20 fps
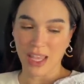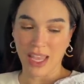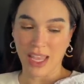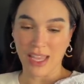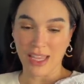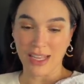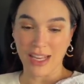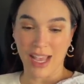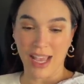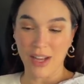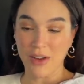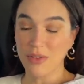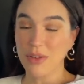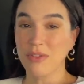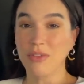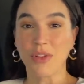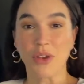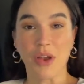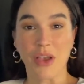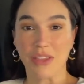And I don't
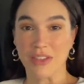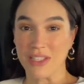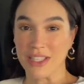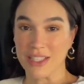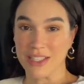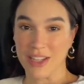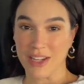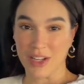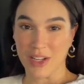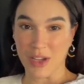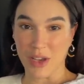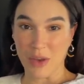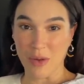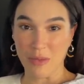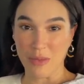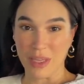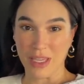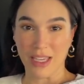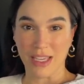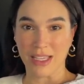even know how this is gonna go
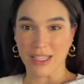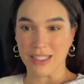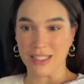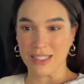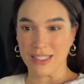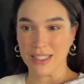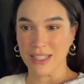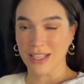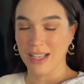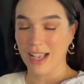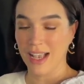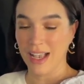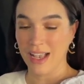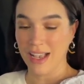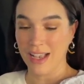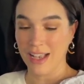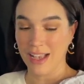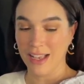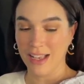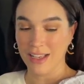because
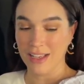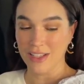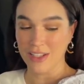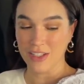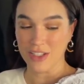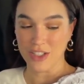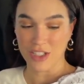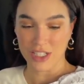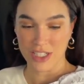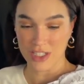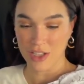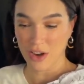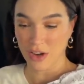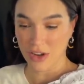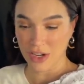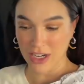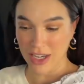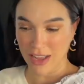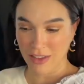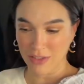she's
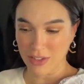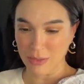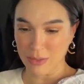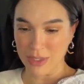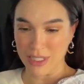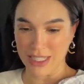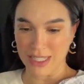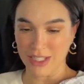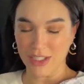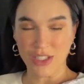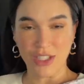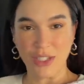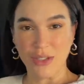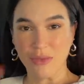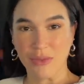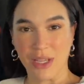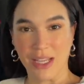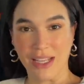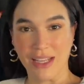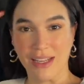hard enough to position
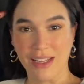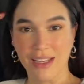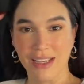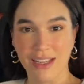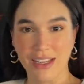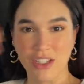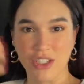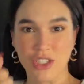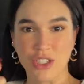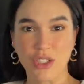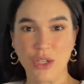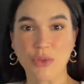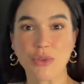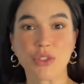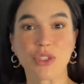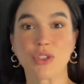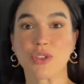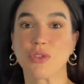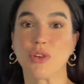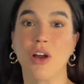when she's so
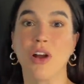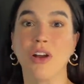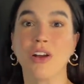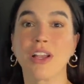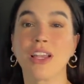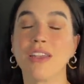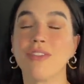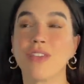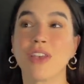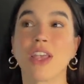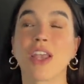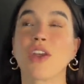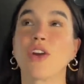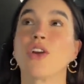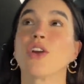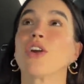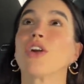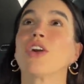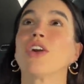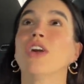strong. I feel like
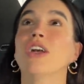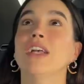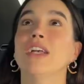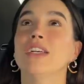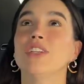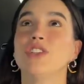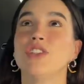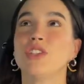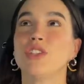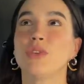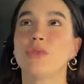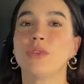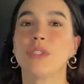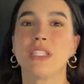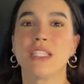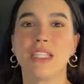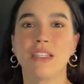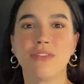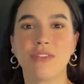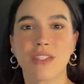her, she's so
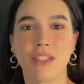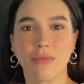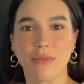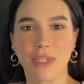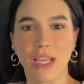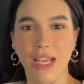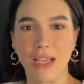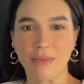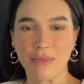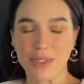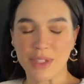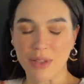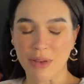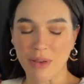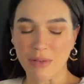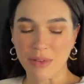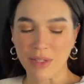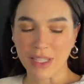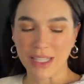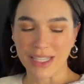stiff sometimes. So
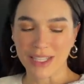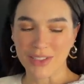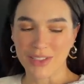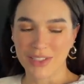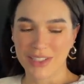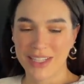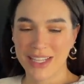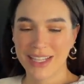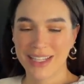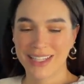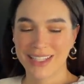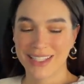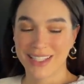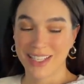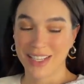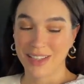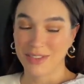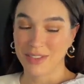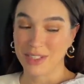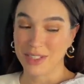I'm really interested to
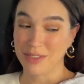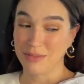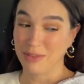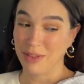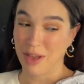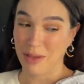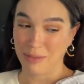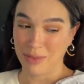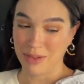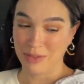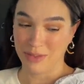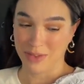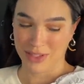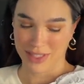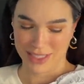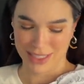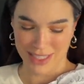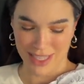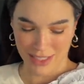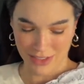see if she's floppy for the
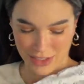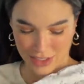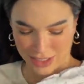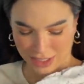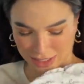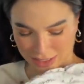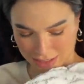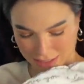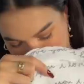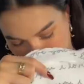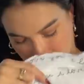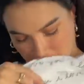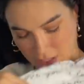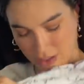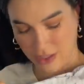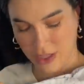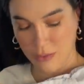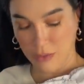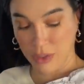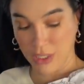session. She's
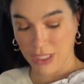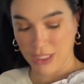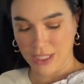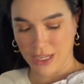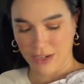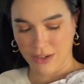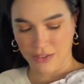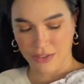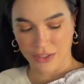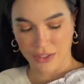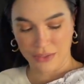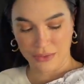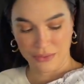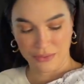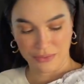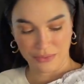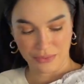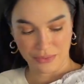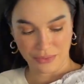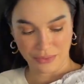looking pretty tired though.
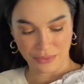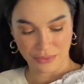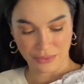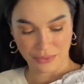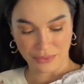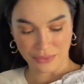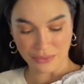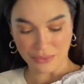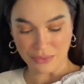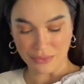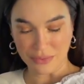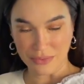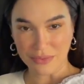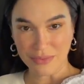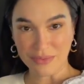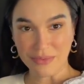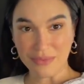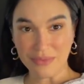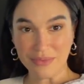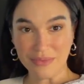Yeah, she'll
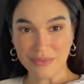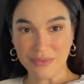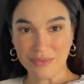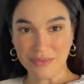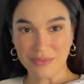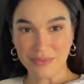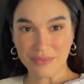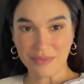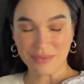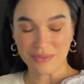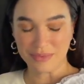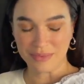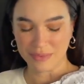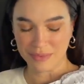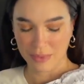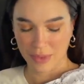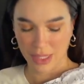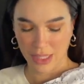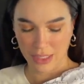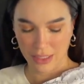be pretty passed out, I
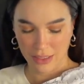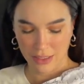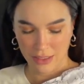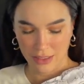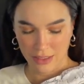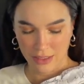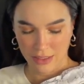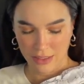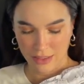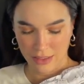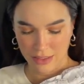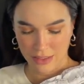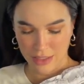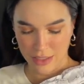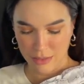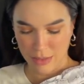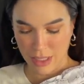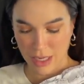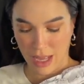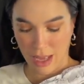think, once she has
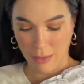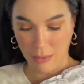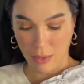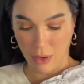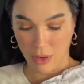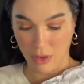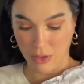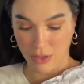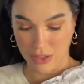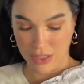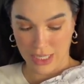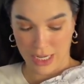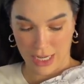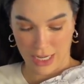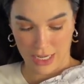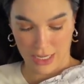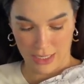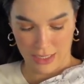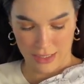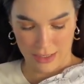She's been up all
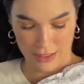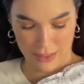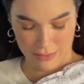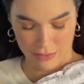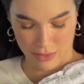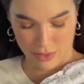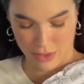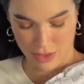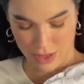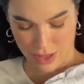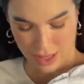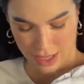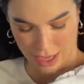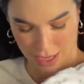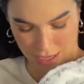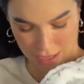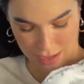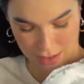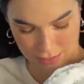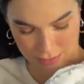day, poor
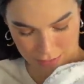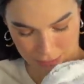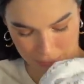thing.